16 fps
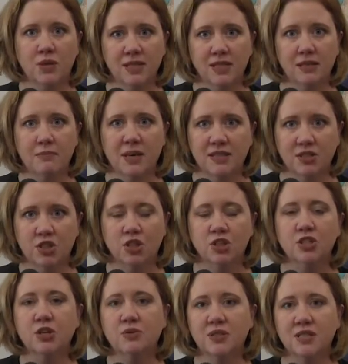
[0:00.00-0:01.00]
a one semester,
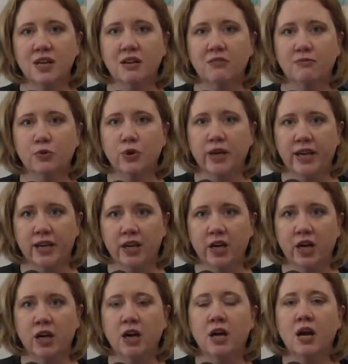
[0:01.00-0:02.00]
so it's not a full
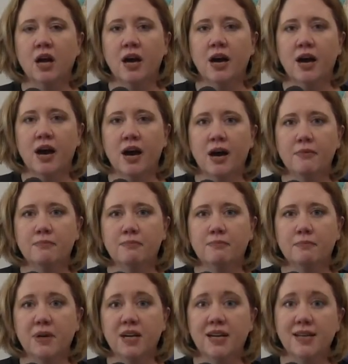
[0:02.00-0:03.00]
year, um,
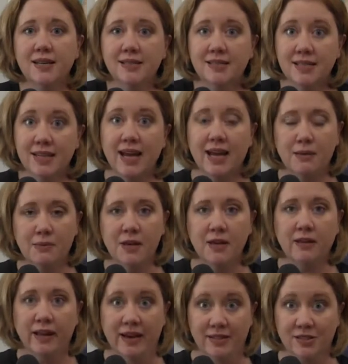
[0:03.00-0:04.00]
but it is an AP
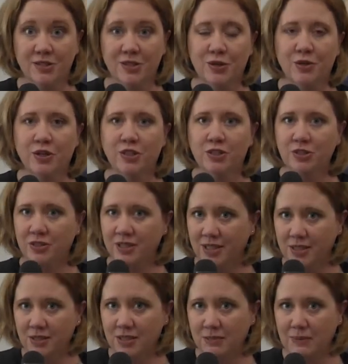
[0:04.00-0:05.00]
class. So you do
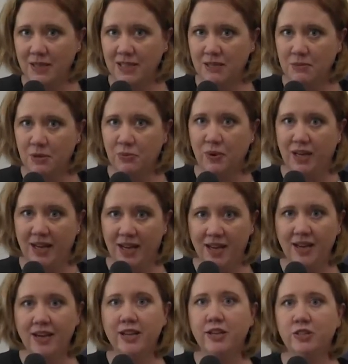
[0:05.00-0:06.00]
need to expect to be
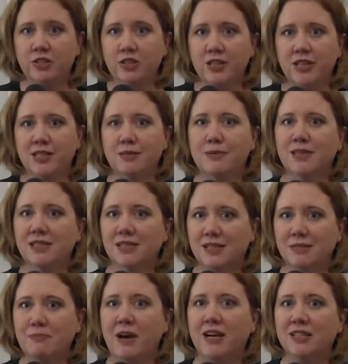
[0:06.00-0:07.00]
reading and you do need to
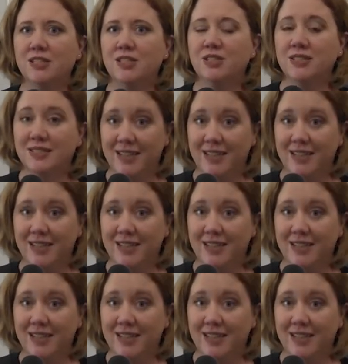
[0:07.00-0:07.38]
expect to